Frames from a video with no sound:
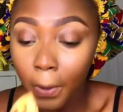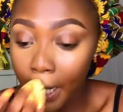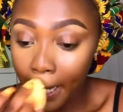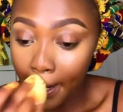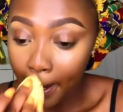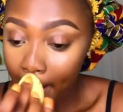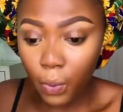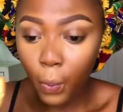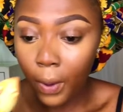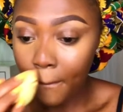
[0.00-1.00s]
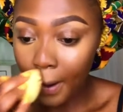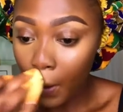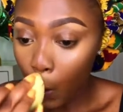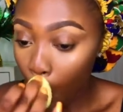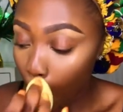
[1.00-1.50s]
Okay, when we went
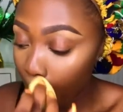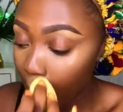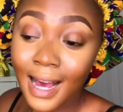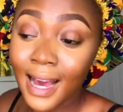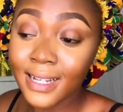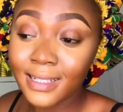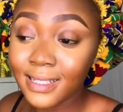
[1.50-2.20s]
back home, I